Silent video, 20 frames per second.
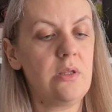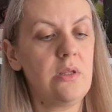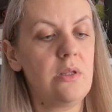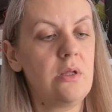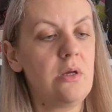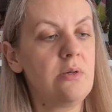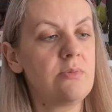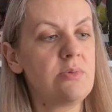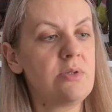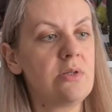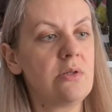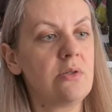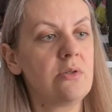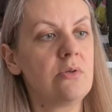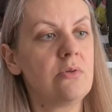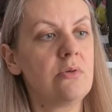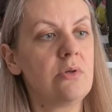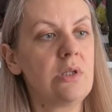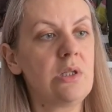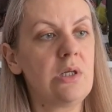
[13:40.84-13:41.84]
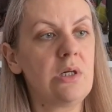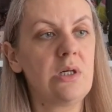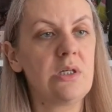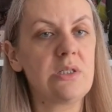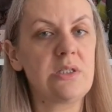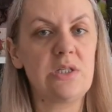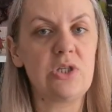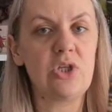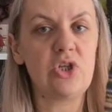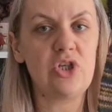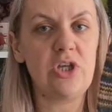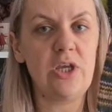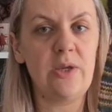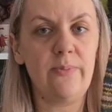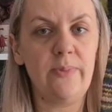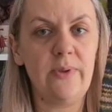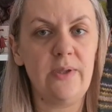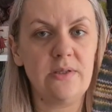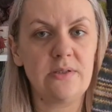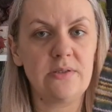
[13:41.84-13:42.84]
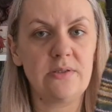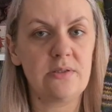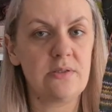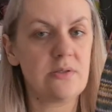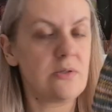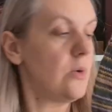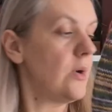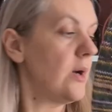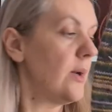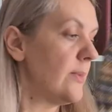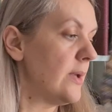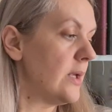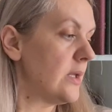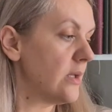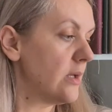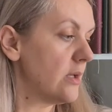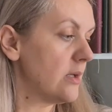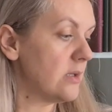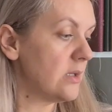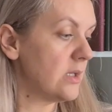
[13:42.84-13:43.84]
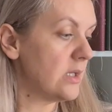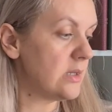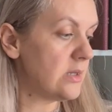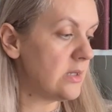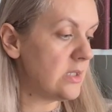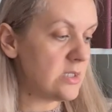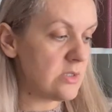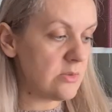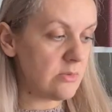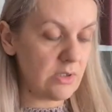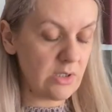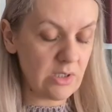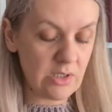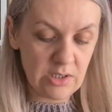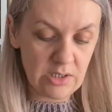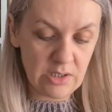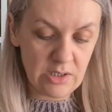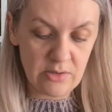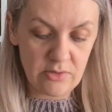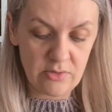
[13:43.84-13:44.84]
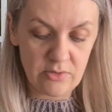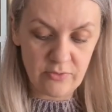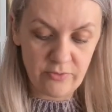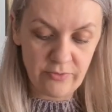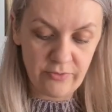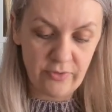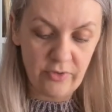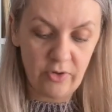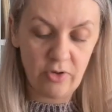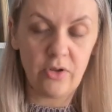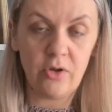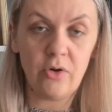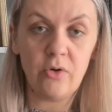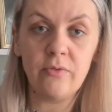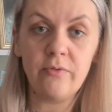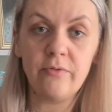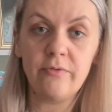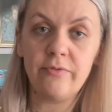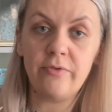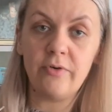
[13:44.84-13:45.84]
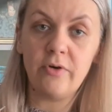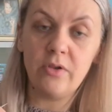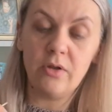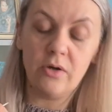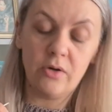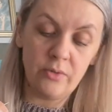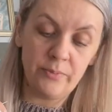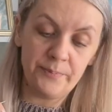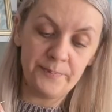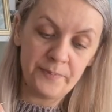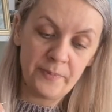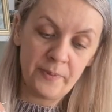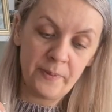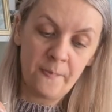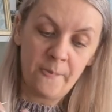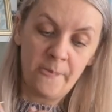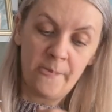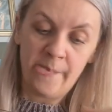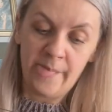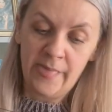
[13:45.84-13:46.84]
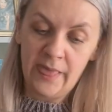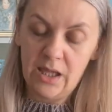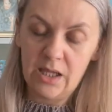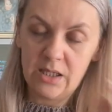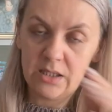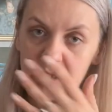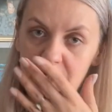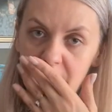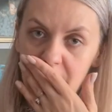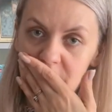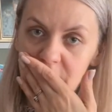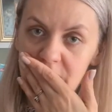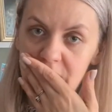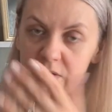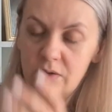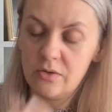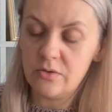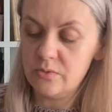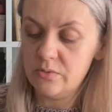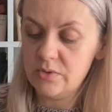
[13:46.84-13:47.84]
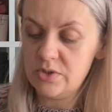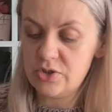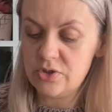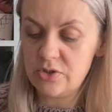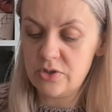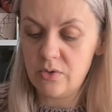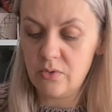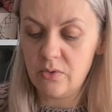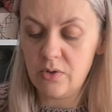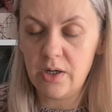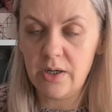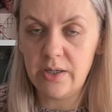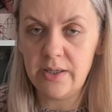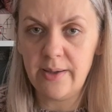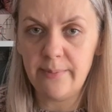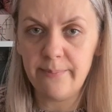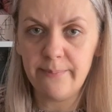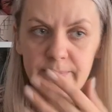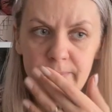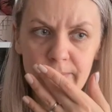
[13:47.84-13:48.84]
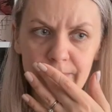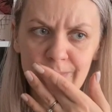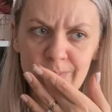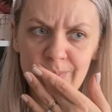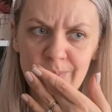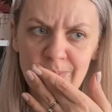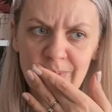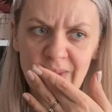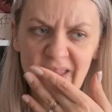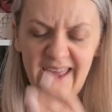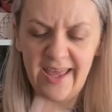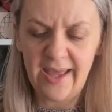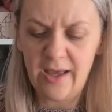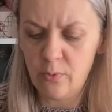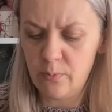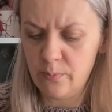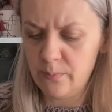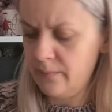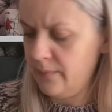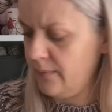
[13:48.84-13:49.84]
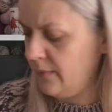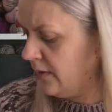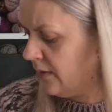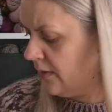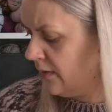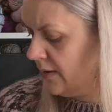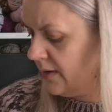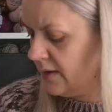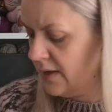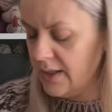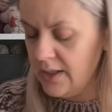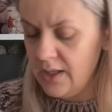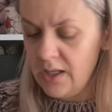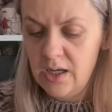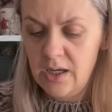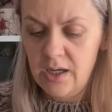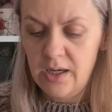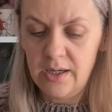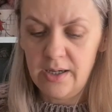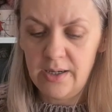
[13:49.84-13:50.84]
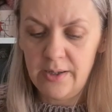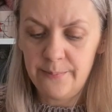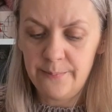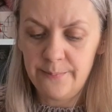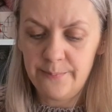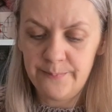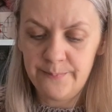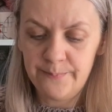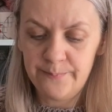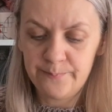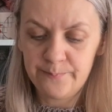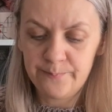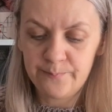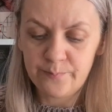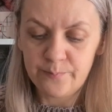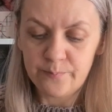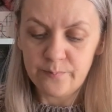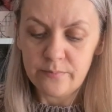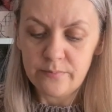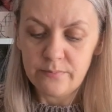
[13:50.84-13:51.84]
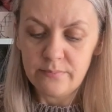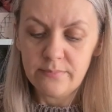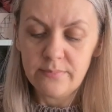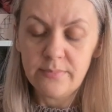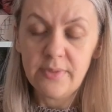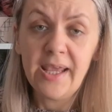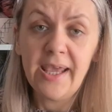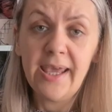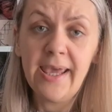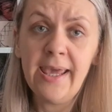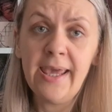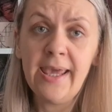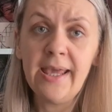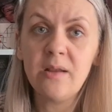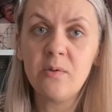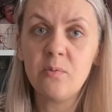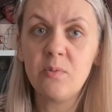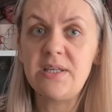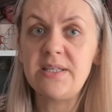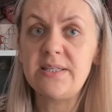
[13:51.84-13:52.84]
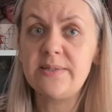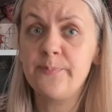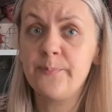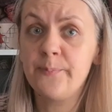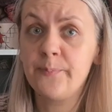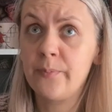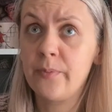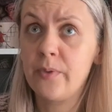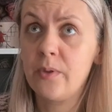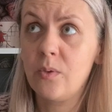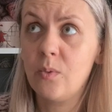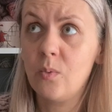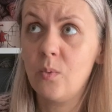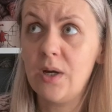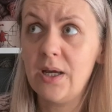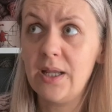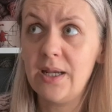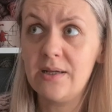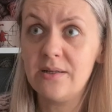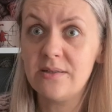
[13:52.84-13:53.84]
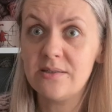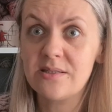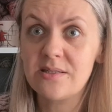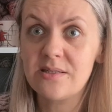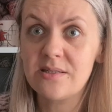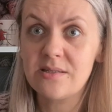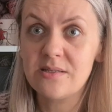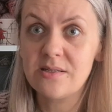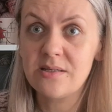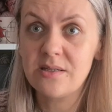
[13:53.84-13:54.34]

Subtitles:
I'm still doing the gusset shapings, so I'm not gonna knit this one. I need to follow and count on which row I am. Ow. Anyways, what else?